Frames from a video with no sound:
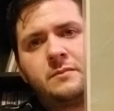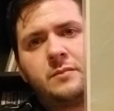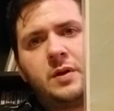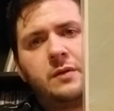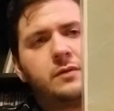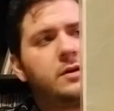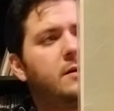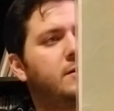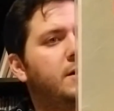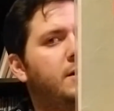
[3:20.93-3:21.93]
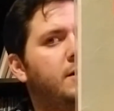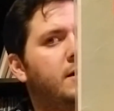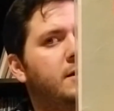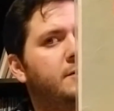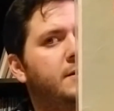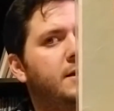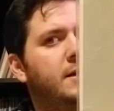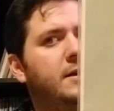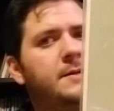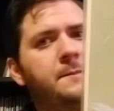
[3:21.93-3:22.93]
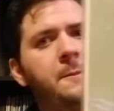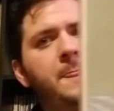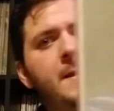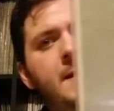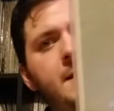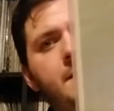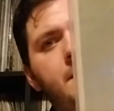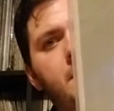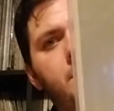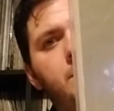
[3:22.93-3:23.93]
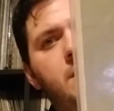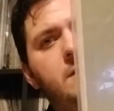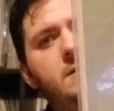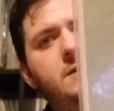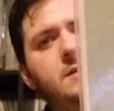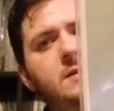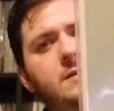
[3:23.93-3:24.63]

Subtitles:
beautiful cover here. I love the umbrellas.